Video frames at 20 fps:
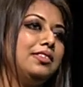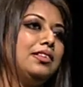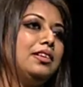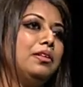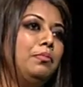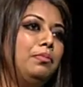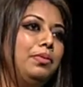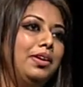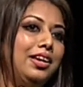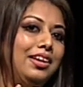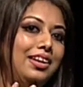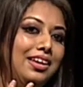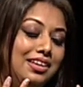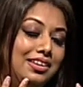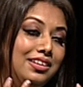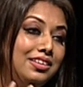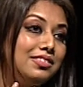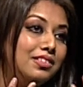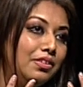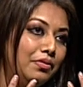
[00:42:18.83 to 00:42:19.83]
complete, it
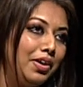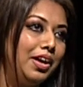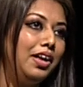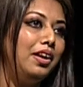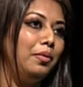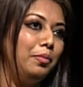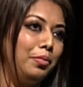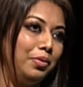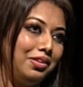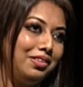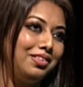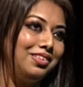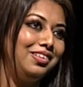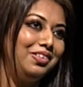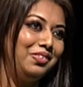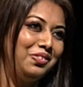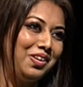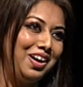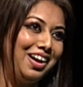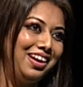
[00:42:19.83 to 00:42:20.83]
is available,
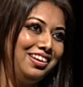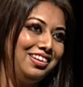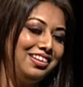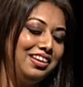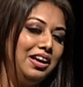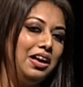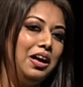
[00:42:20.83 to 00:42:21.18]
right?